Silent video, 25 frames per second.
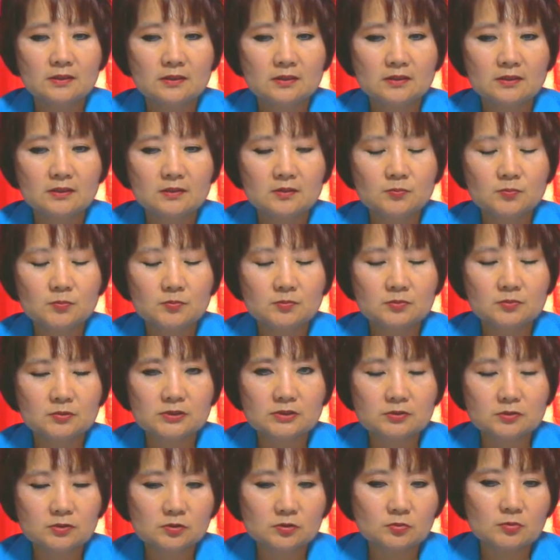
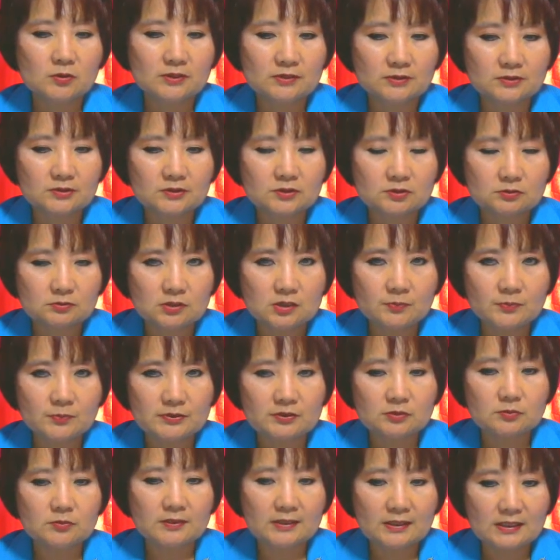you want to show up
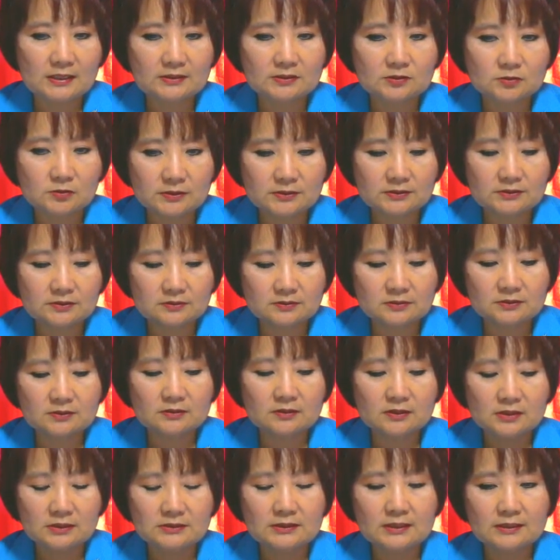and you want to ask questions
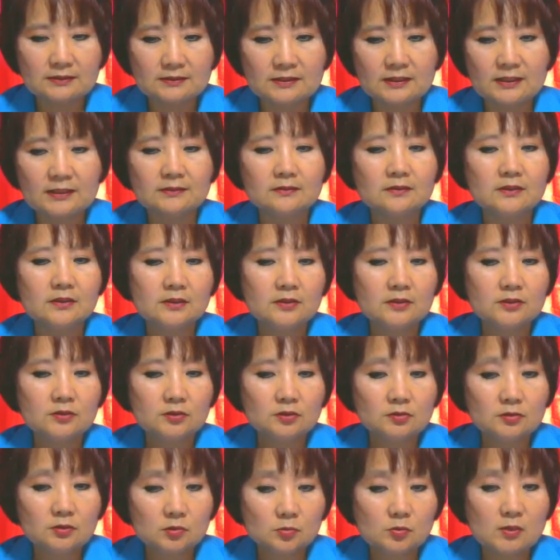and things like that,
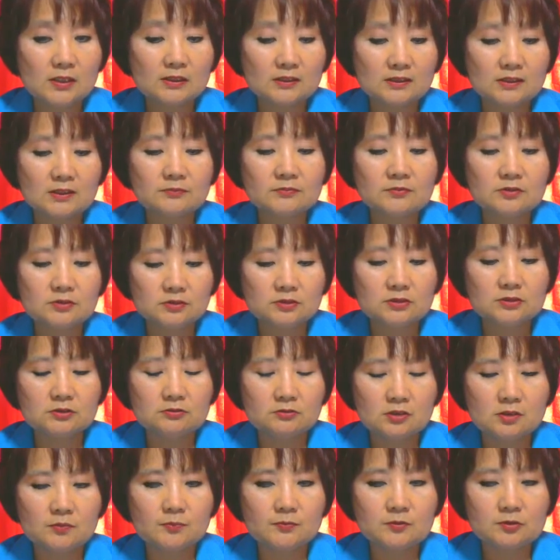you are welcome to
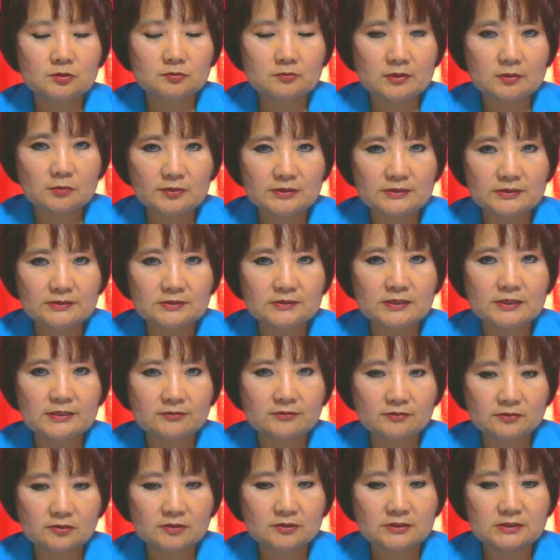show up to my Wednesday
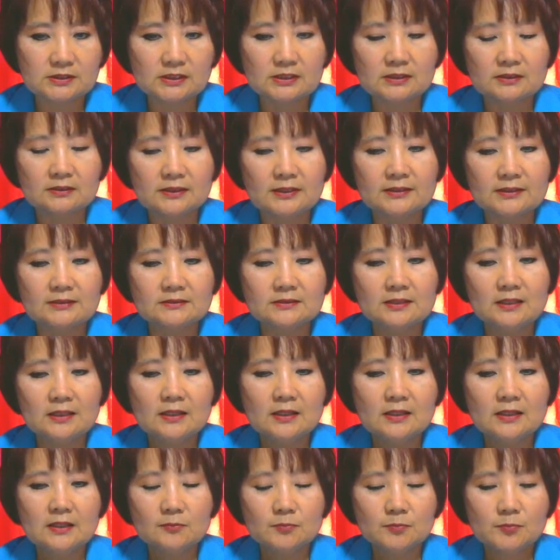and Thursday class.
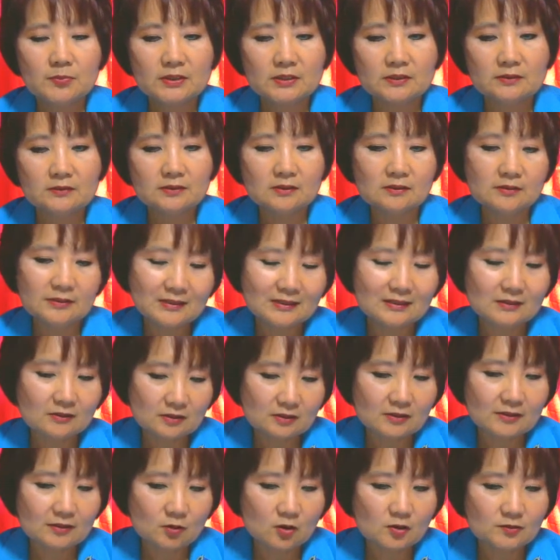
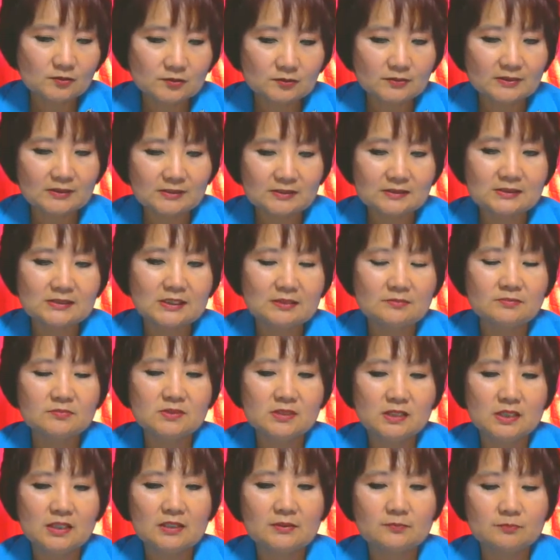And also at the same
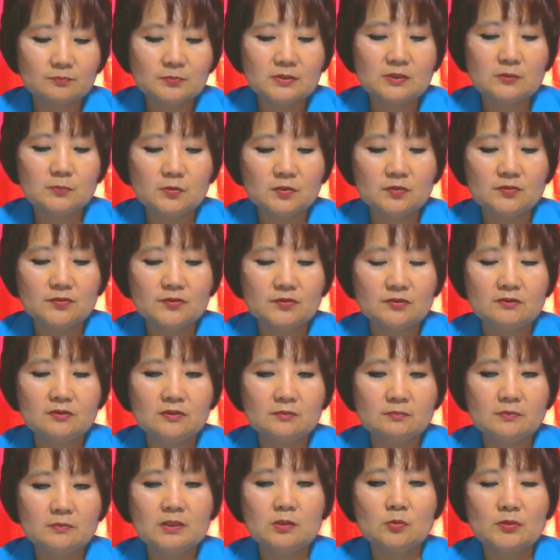time, people that
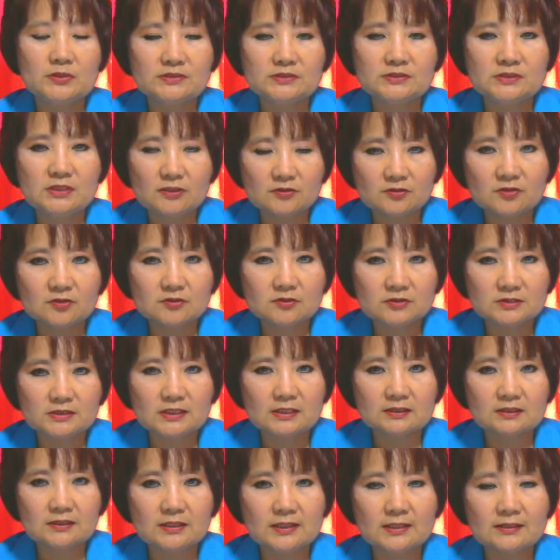are in my Wednesday and
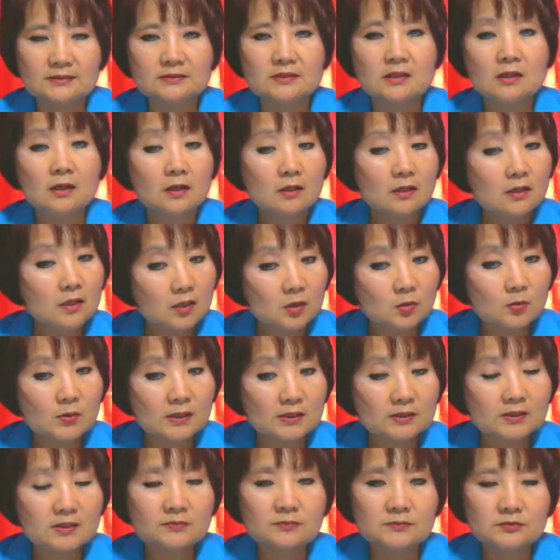Thursday class are
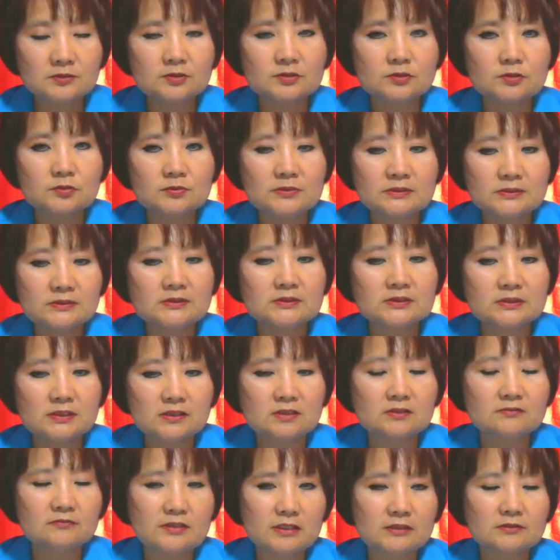welcome to,
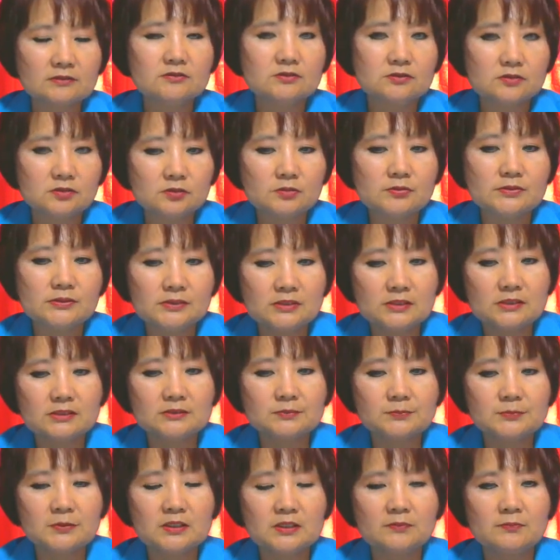instead of actually doing the
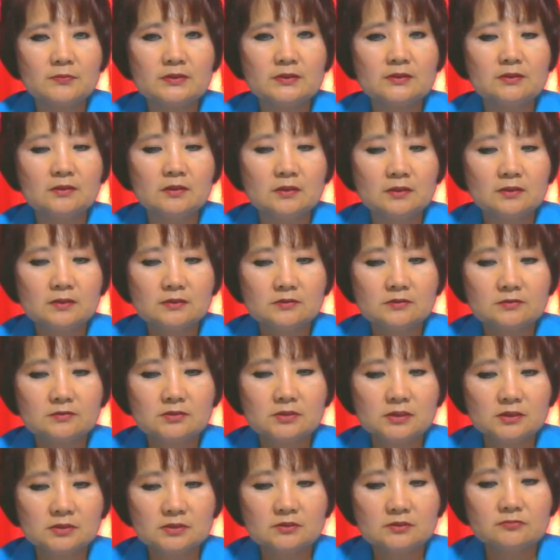experiment,
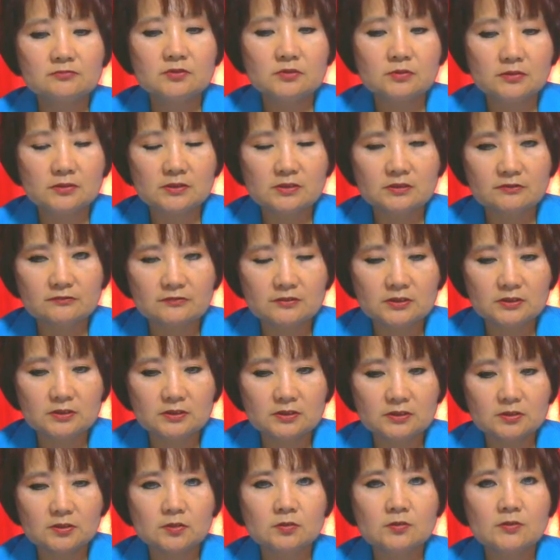just viewing the
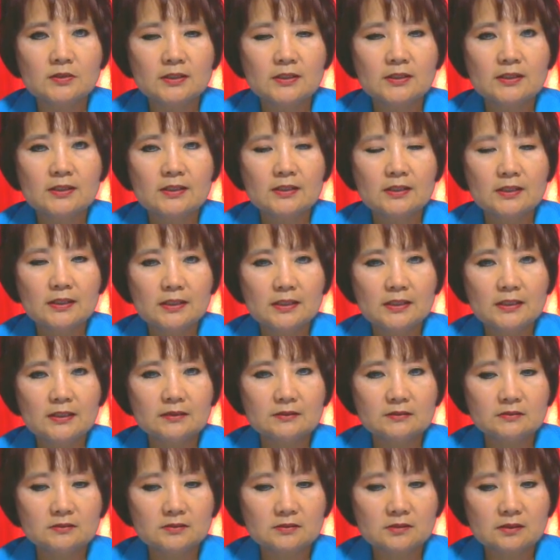video
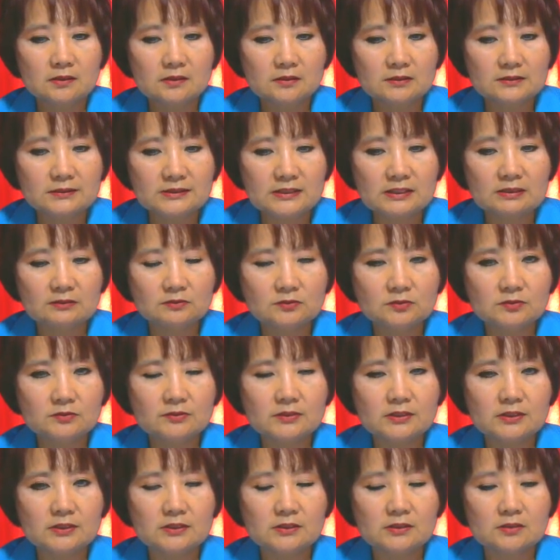and
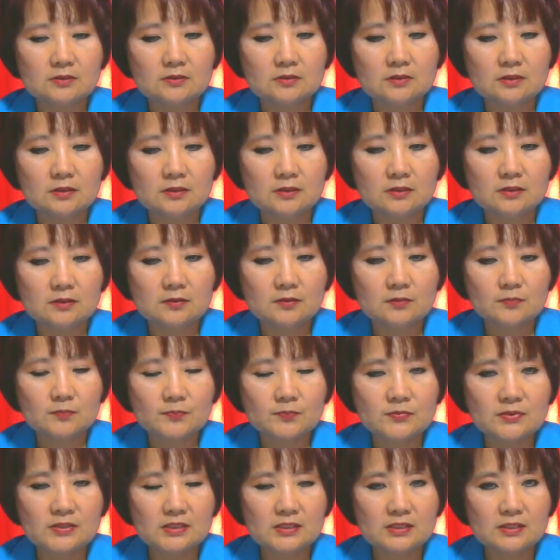downloading
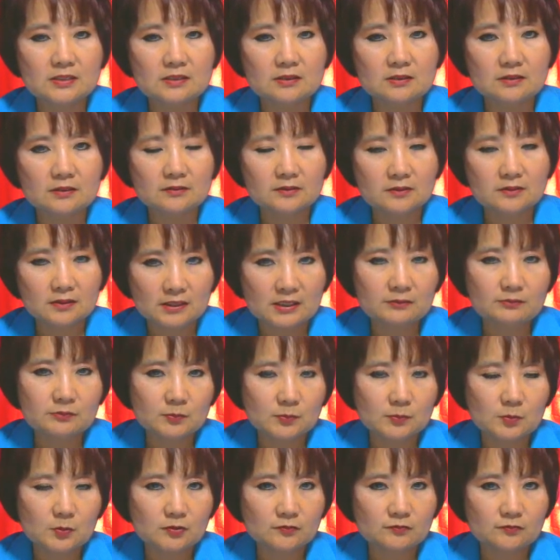the lab
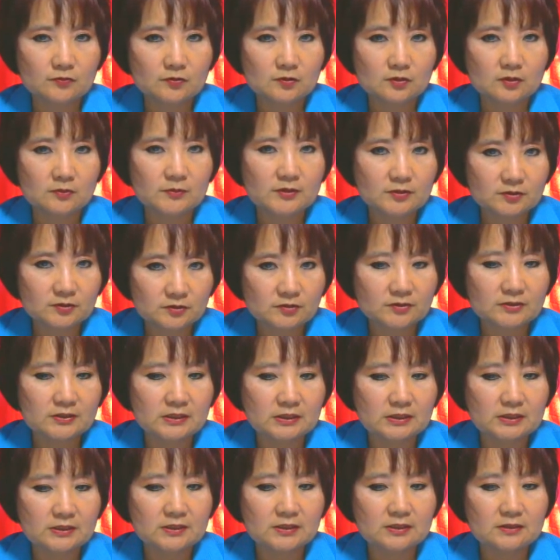report form and
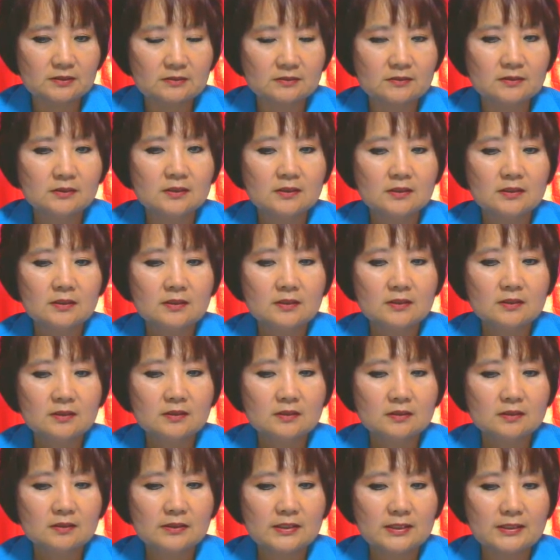turning it in
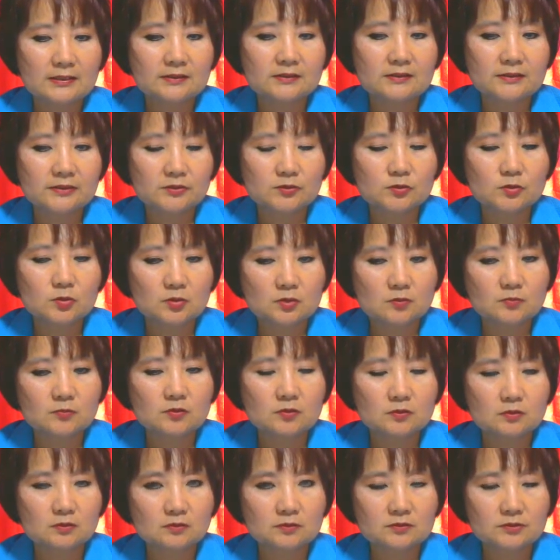at their
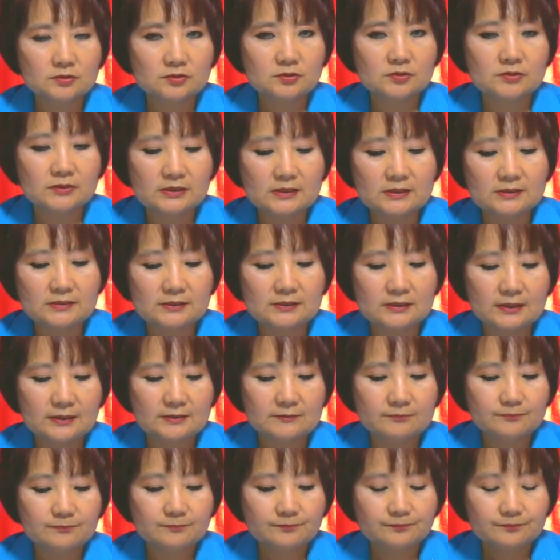normal turn-in
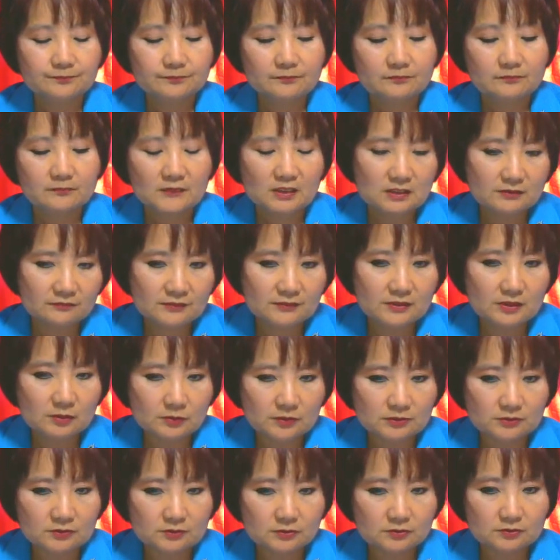time, if they
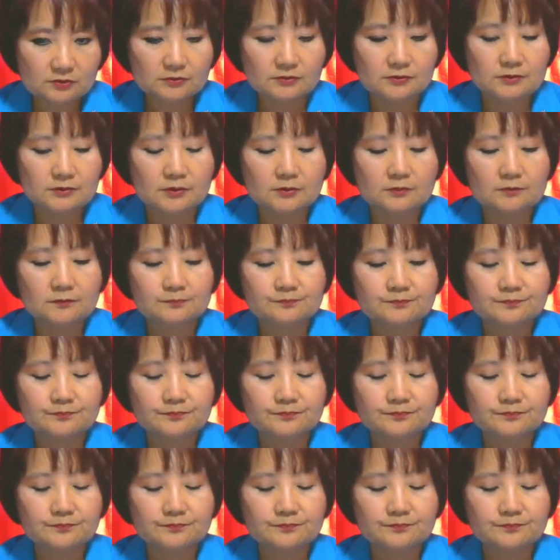wish to do so.